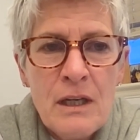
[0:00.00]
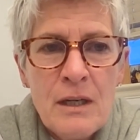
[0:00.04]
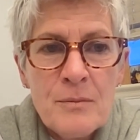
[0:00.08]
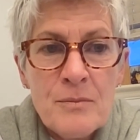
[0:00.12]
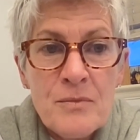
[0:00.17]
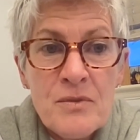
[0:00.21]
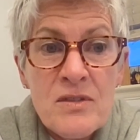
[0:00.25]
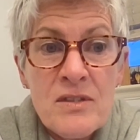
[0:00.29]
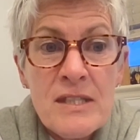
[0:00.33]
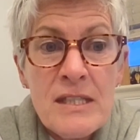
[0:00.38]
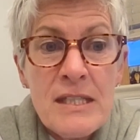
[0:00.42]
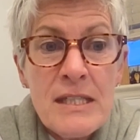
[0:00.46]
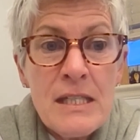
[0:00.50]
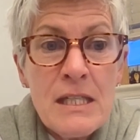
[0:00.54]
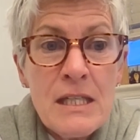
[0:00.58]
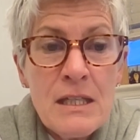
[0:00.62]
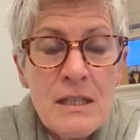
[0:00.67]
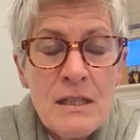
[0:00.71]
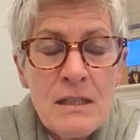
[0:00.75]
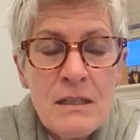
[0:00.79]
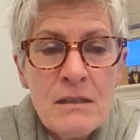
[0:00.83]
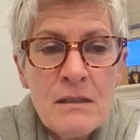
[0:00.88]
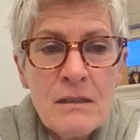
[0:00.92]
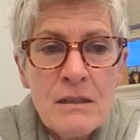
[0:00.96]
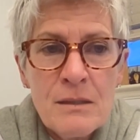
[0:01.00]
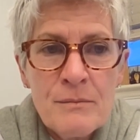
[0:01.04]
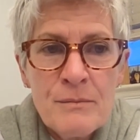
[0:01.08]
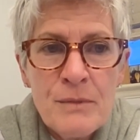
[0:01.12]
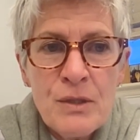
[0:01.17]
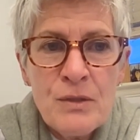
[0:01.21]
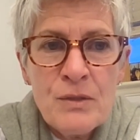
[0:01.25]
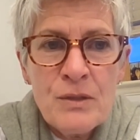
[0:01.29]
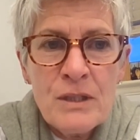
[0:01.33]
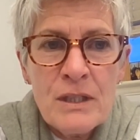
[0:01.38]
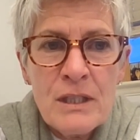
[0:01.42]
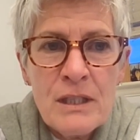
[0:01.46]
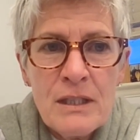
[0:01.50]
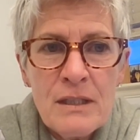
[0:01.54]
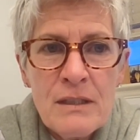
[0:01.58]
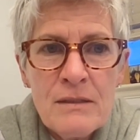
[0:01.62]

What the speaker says: seeking community,